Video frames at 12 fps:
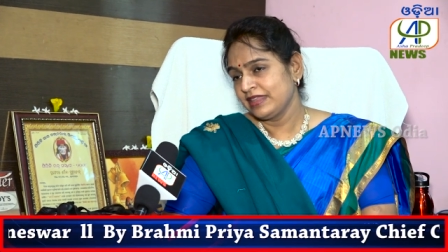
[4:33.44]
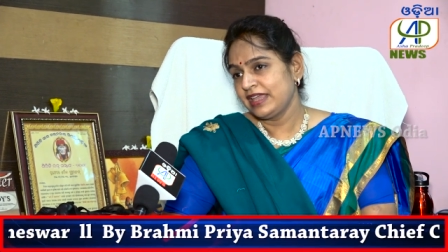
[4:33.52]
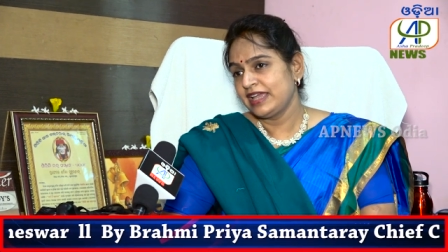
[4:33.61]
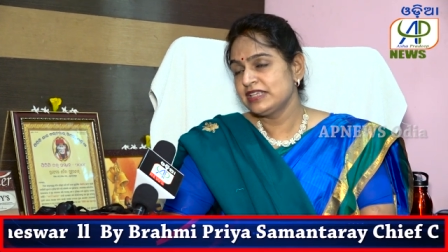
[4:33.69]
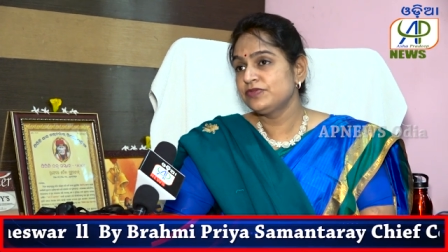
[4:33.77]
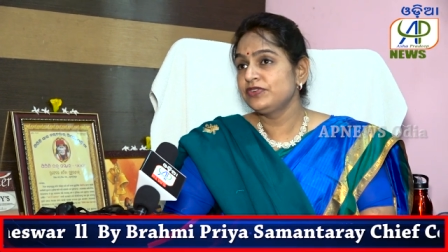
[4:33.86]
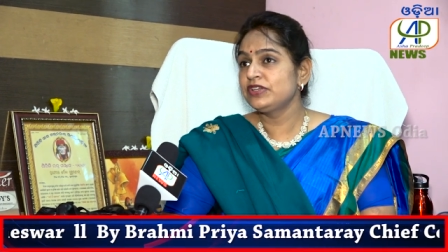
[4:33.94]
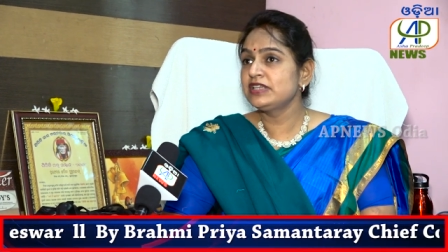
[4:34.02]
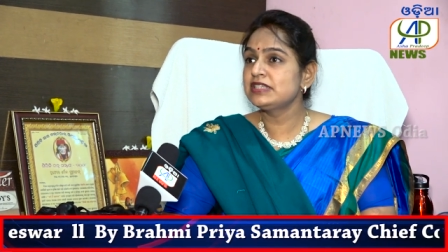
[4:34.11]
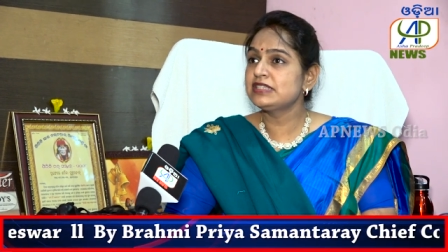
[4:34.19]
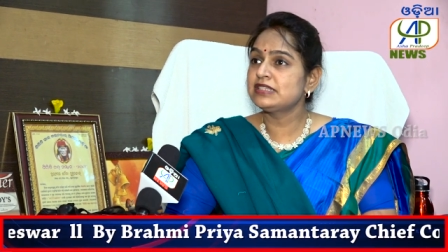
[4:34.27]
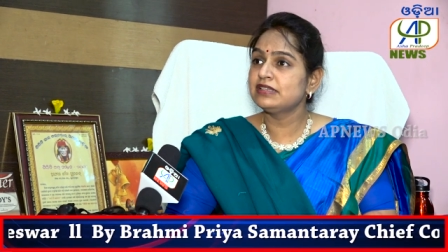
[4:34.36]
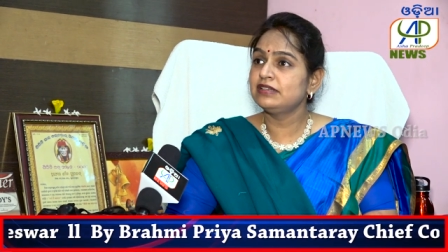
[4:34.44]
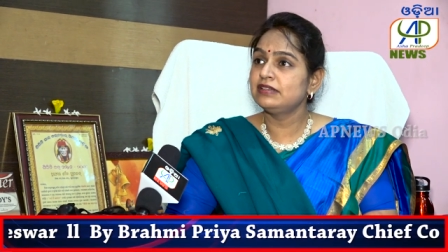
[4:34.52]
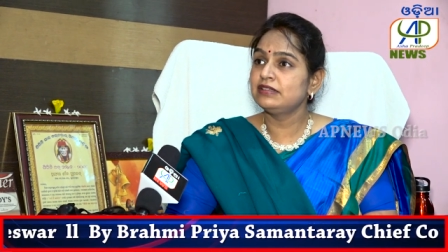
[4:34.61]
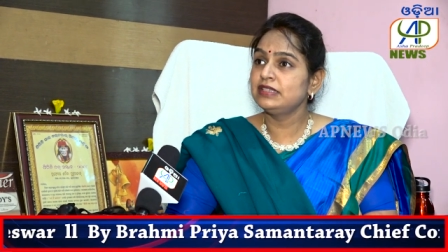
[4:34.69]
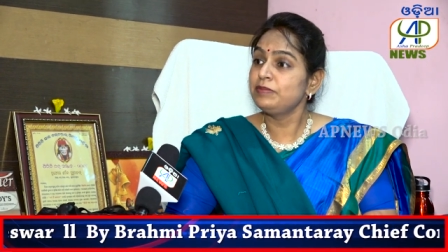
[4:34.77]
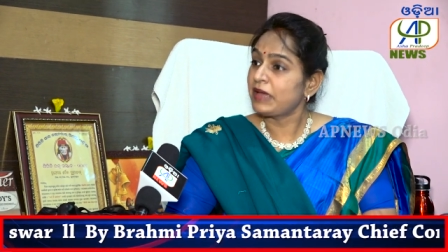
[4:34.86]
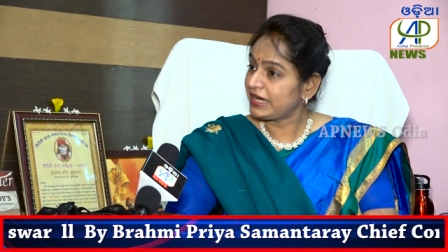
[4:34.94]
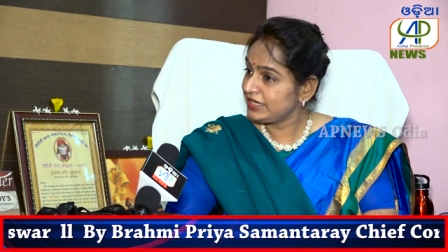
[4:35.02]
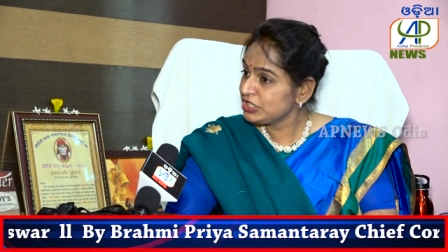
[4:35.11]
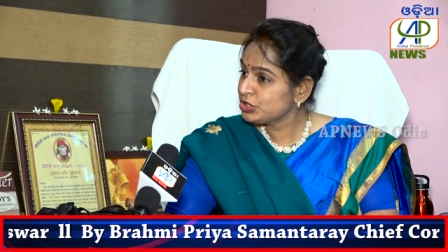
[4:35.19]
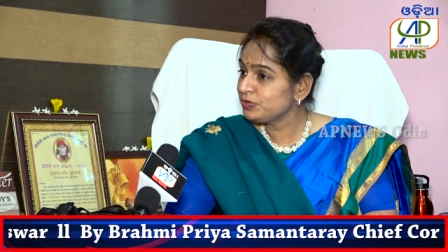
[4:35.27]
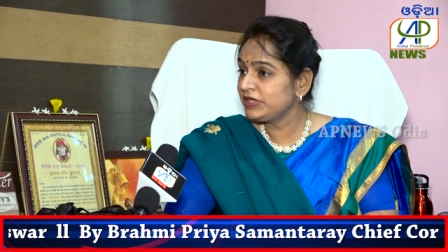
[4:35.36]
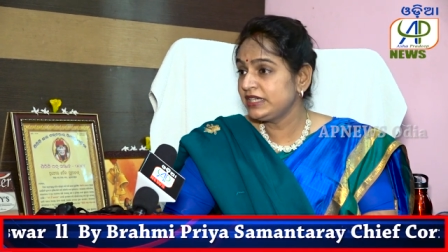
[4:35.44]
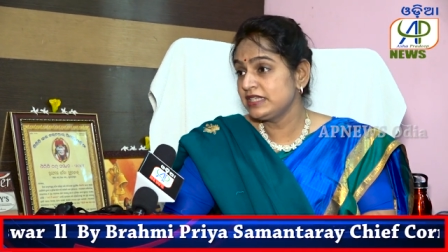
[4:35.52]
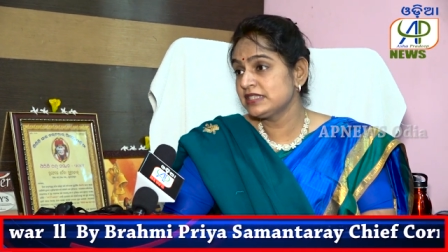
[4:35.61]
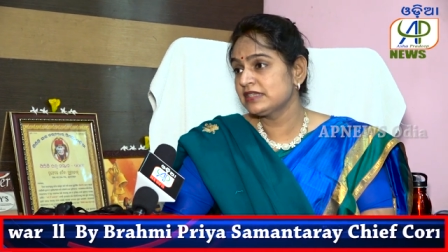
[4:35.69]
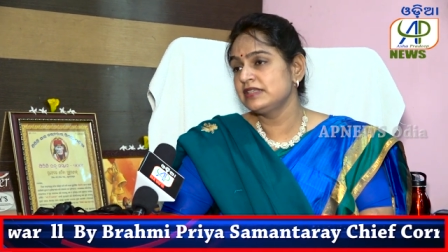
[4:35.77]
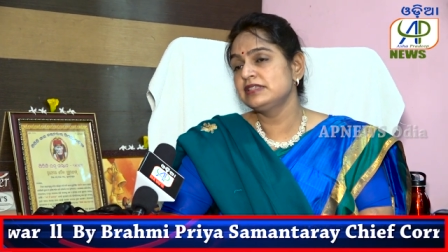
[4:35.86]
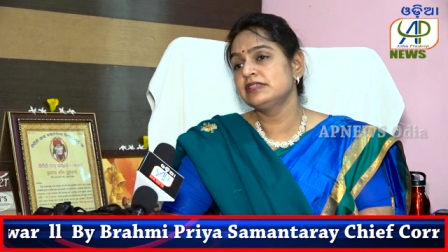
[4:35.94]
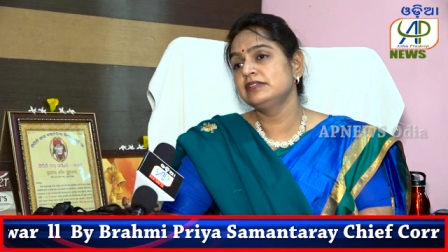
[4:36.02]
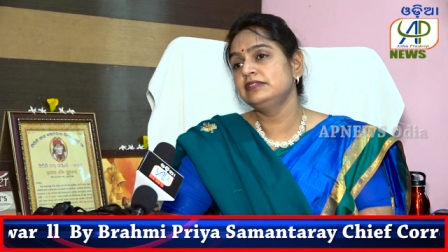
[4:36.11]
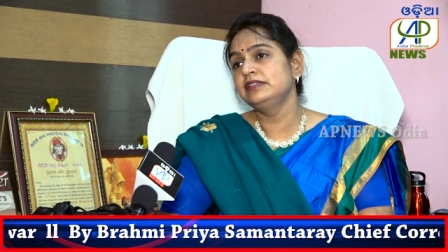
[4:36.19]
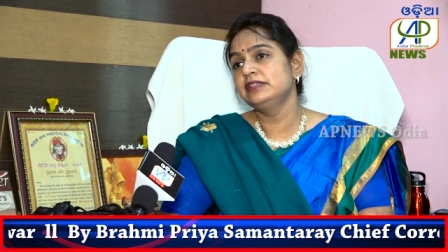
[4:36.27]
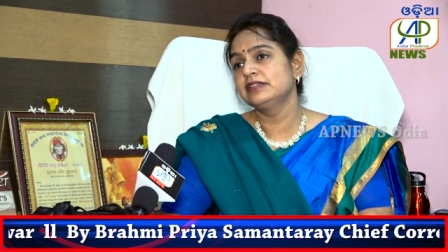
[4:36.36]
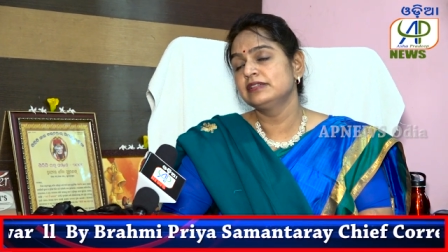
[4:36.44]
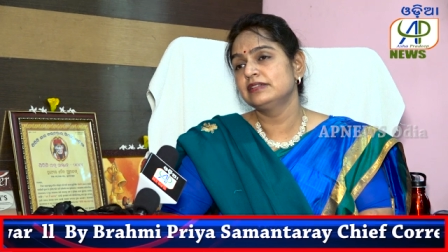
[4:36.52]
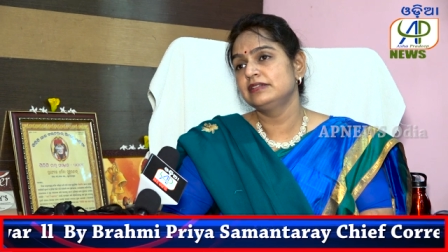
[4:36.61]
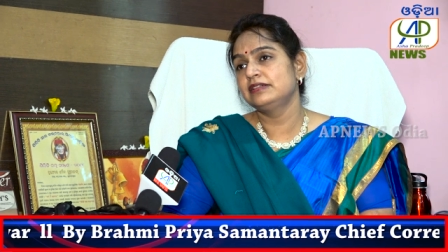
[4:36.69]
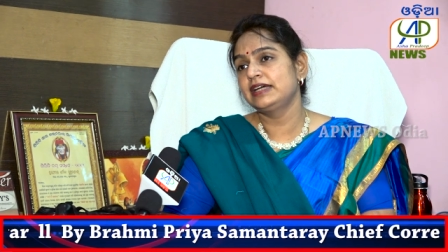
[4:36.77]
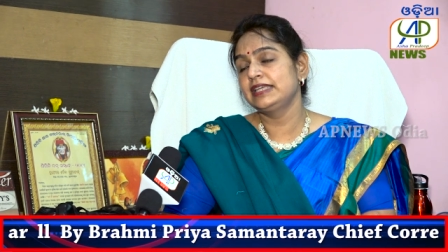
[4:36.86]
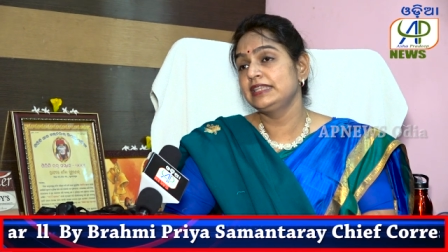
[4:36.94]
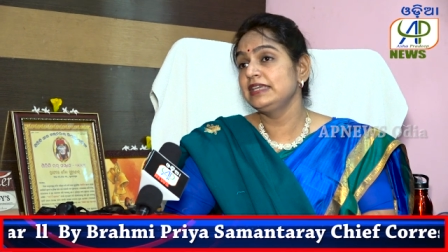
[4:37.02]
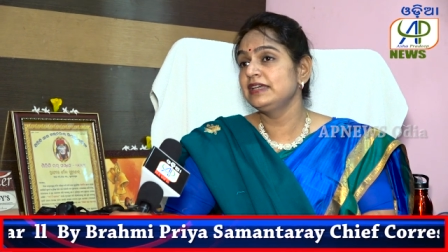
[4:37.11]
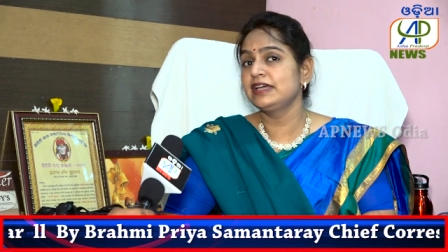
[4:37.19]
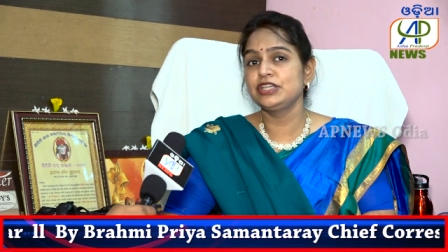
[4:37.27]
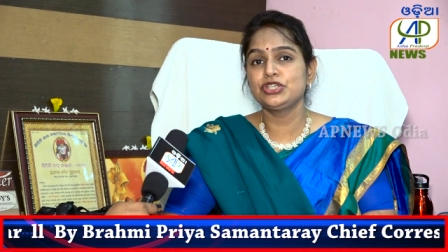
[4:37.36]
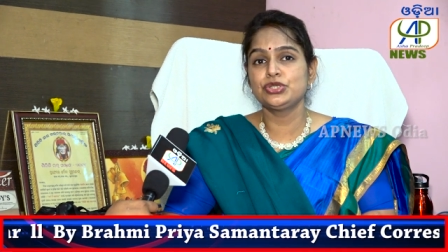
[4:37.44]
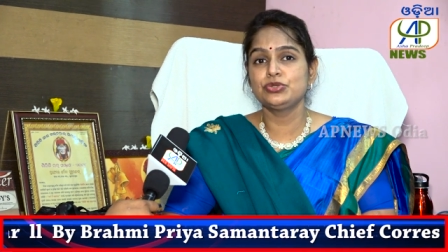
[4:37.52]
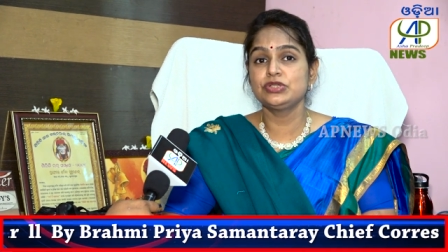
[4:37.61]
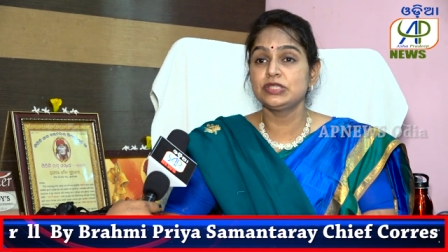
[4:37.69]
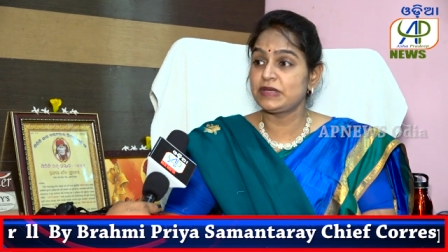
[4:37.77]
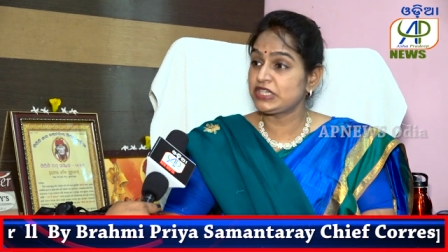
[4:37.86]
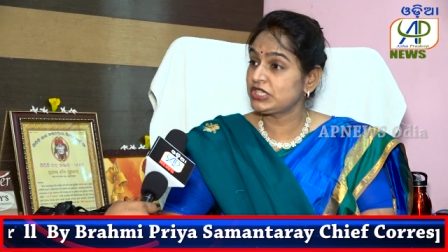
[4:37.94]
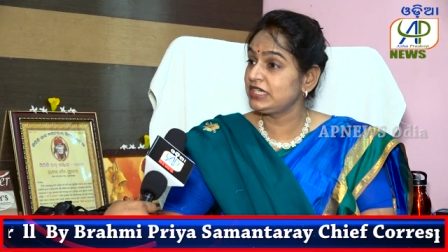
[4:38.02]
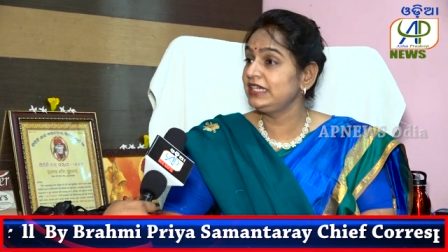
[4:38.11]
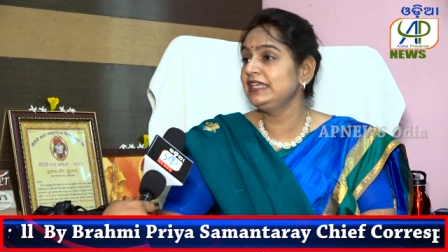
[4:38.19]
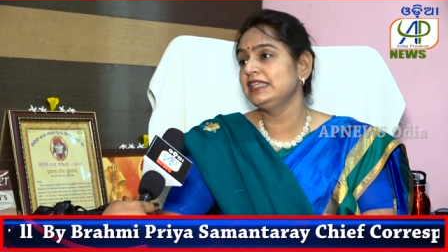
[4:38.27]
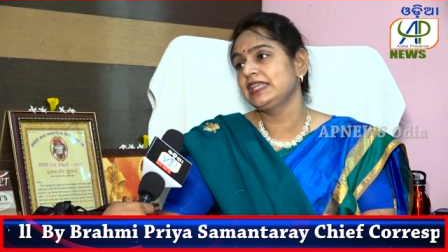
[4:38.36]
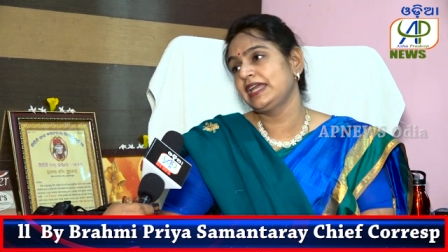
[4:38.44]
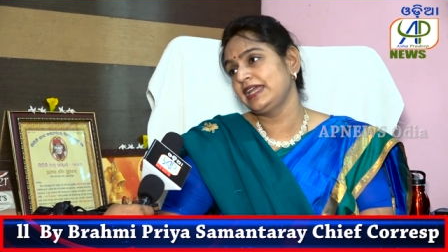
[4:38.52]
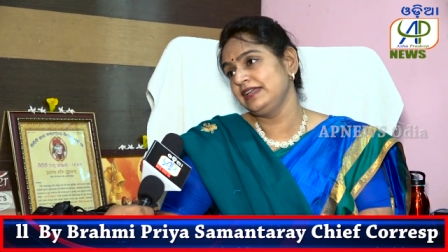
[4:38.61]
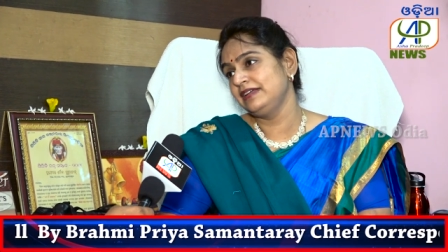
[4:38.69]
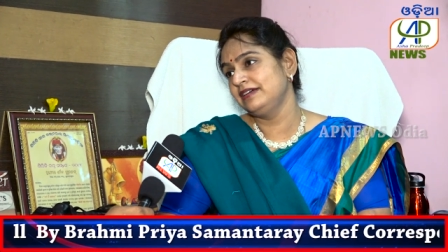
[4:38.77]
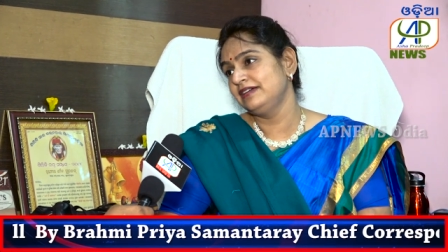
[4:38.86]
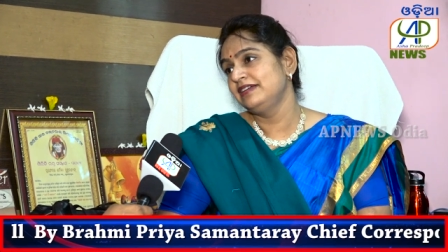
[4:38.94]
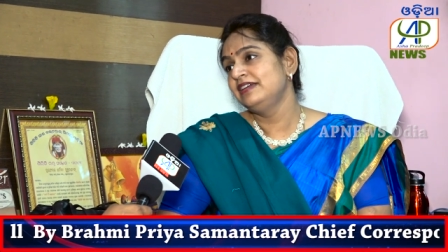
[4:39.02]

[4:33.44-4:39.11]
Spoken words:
As far as the management is concerned, I think I should specially thank